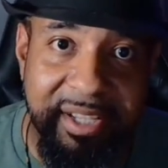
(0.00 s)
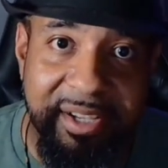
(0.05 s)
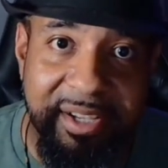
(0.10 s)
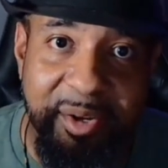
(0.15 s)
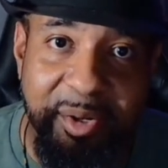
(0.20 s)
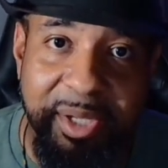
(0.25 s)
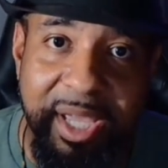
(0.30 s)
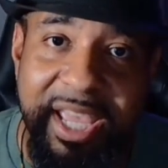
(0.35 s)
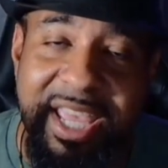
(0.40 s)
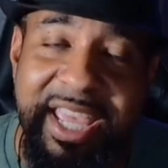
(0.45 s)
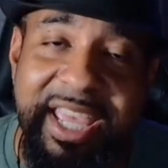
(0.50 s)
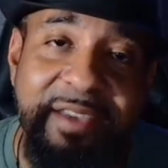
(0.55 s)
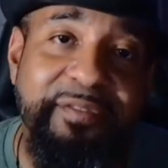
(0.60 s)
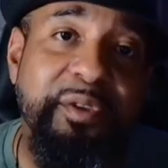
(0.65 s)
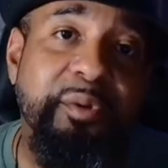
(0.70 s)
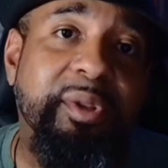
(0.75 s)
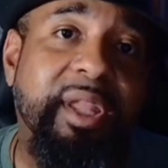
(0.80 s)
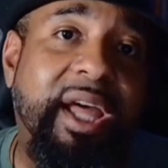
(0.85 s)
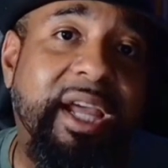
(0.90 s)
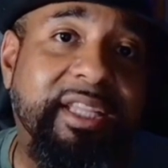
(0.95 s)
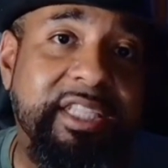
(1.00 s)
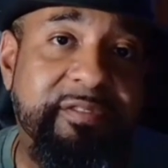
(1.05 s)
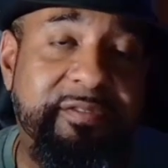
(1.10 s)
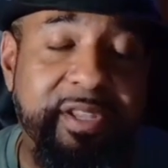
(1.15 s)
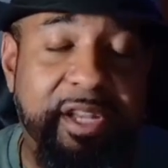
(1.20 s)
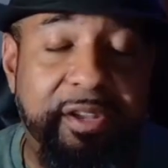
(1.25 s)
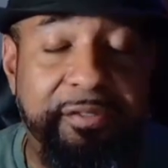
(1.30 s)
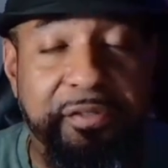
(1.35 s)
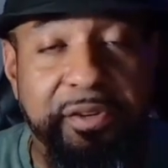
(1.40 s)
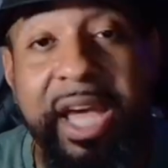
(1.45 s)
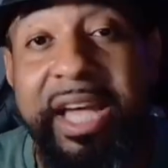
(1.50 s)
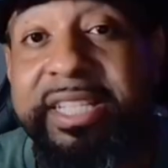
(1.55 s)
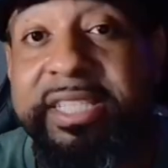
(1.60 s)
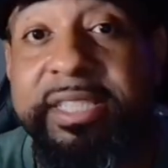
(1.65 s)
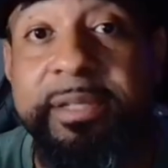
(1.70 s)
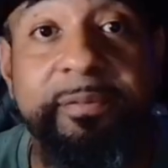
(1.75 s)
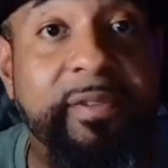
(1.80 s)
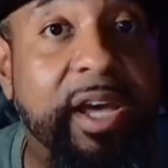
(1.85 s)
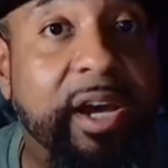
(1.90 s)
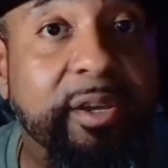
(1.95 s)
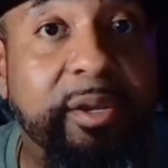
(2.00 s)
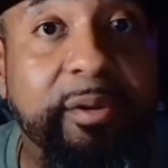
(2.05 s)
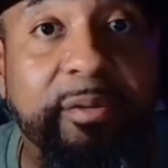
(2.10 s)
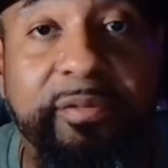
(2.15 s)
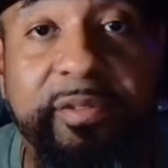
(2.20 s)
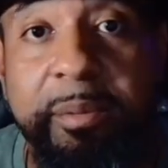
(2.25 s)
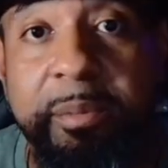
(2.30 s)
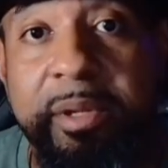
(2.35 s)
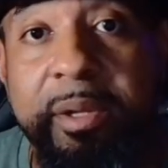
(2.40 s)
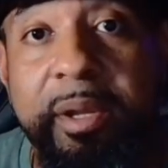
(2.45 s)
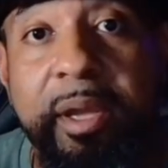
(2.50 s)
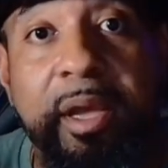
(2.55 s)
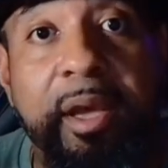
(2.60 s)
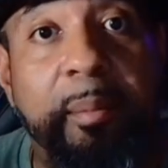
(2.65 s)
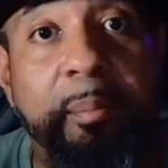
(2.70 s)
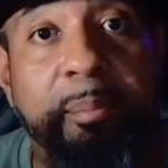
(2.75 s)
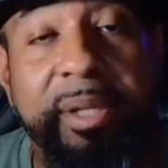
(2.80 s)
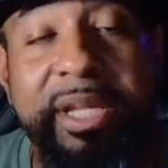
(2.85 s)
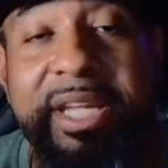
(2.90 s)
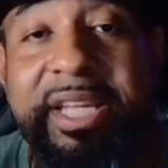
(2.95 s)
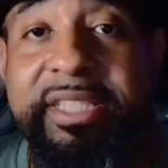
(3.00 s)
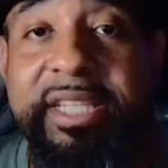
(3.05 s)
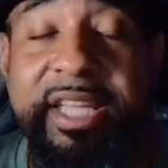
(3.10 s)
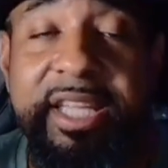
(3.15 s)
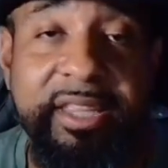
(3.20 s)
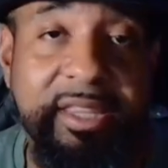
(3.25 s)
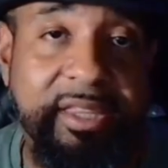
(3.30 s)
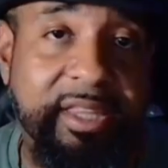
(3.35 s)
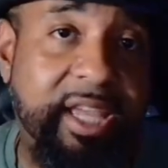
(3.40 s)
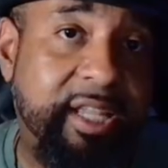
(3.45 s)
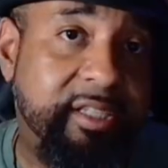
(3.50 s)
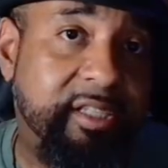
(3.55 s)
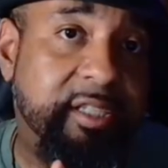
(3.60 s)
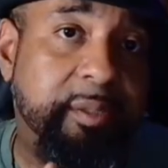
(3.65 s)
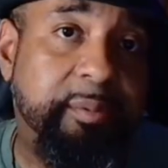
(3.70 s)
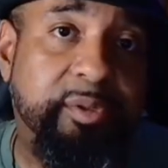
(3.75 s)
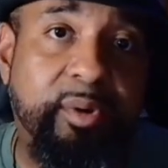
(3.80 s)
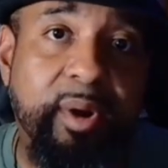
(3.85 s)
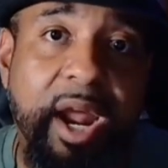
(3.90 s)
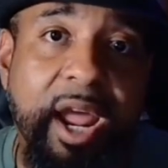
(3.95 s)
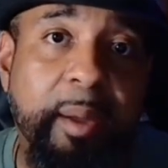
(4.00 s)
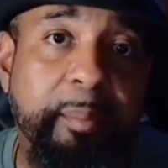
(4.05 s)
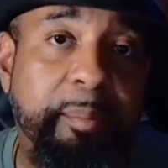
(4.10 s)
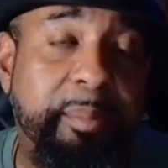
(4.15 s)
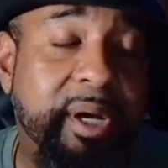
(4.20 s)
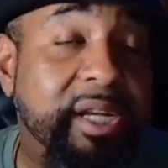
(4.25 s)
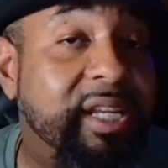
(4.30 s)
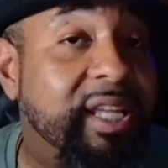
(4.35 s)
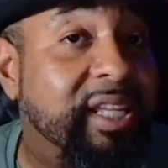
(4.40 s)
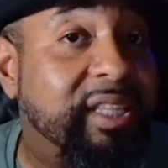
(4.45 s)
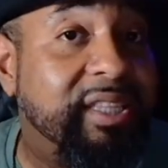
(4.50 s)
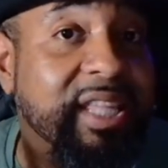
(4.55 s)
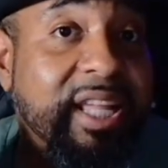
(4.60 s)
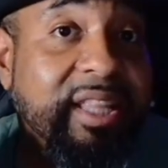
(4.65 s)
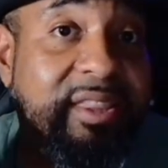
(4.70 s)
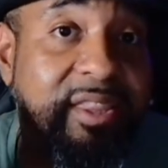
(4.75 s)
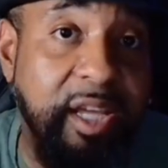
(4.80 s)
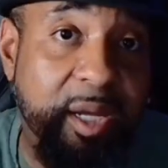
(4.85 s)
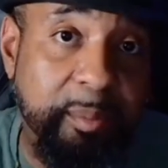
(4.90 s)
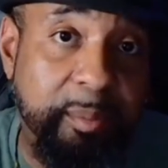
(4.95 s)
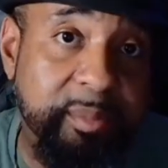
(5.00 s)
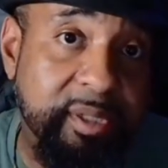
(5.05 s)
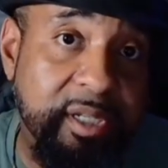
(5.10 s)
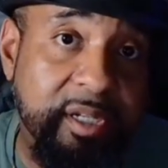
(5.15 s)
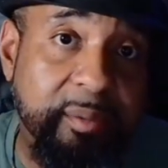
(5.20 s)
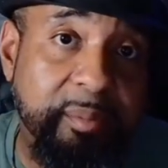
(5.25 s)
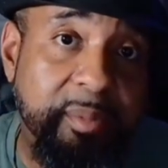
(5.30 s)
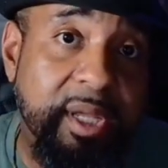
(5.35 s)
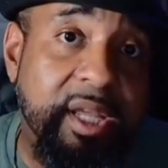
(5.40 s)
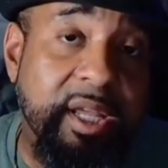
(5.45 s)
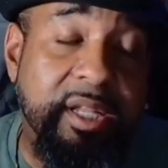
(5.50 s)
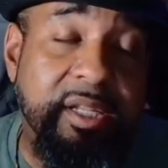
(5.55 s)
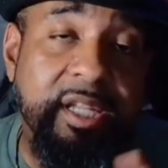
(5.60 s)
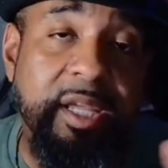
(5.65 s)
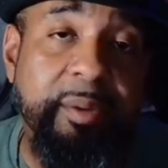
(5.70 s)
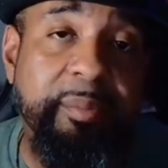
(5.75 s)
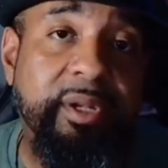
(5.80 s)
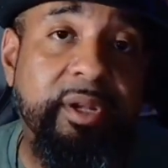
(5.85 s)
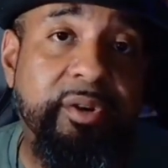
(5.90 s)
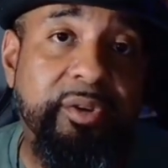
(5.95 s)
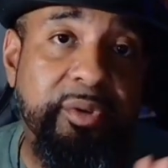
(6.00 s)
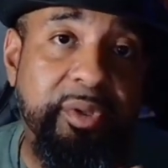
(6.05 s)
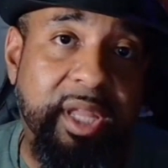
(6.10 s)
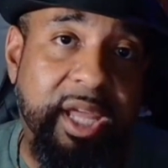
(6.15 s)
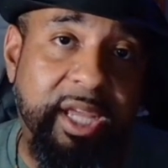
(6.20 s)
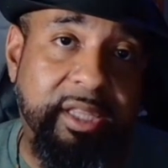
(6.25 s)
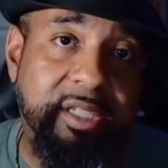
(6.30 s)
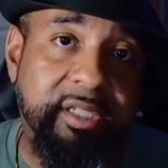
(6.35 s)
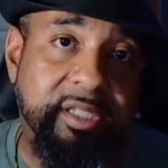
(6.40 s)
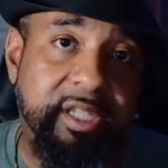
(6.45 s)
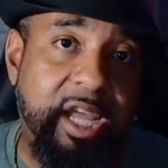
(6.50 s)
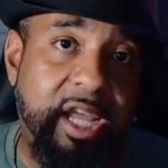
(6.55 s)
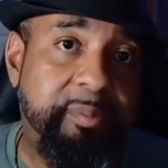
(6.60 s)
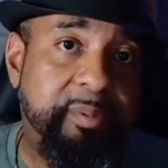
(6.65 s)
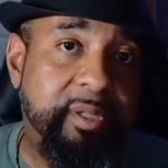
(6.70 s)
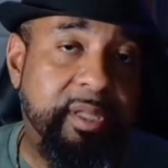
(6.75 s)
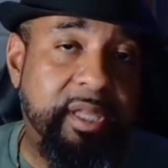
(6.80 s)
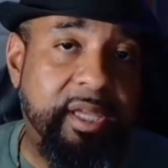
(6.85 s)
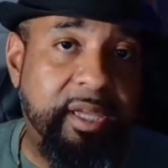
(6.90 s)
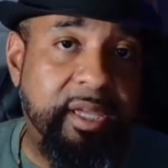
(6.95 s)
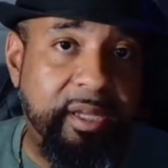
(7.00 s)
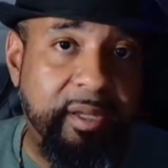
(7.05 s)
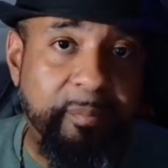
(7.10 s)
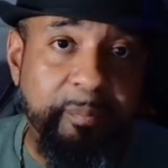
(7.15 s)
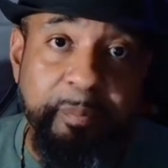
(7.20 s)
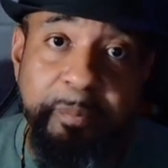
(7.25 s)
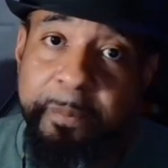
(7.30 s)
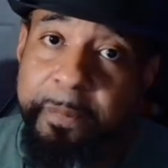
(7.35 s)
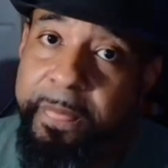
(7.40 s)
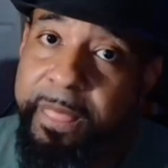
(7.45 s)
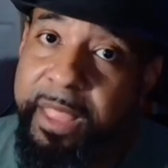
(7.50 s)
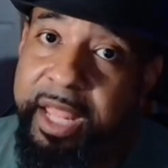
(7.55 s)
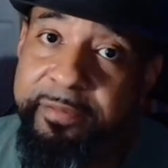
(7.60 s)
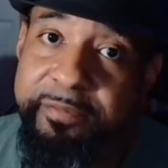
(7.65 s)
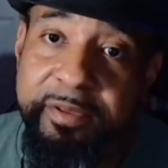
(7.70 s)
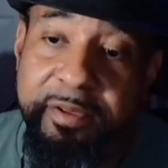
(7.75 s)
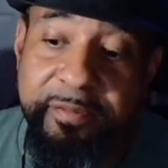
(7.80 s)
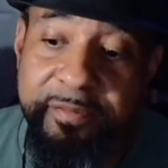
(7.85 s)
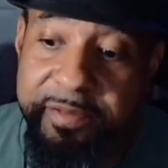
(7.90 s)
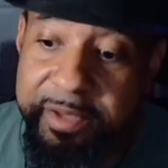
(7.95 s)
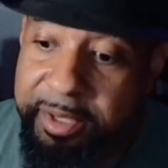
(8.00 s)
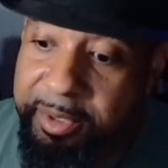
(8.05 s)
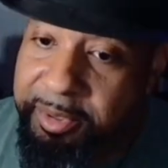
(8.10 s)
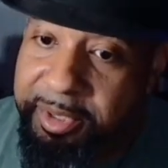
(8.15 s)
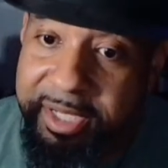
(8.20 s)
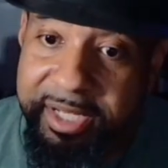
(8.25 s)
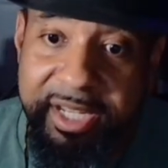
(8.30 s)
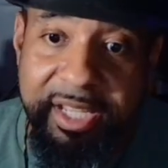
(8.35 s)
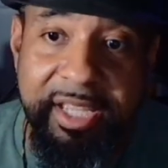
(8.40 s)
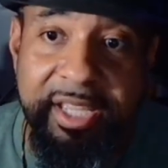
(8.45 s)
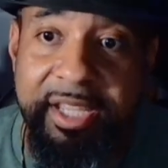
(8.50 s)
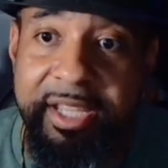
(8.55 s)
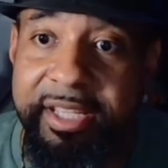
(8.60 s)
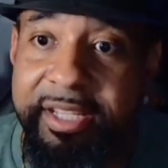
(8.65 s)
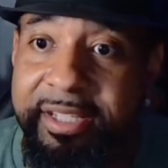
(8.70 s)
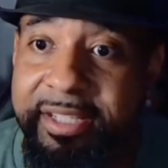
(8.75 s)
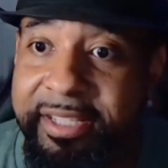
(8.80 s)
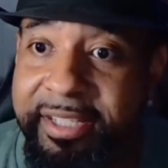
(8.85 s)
Okay, if you like this video, if you got some value from it, please hit that subscribe button, hit that thumbs up. Let me know you like this type of thing. And if you feel the need,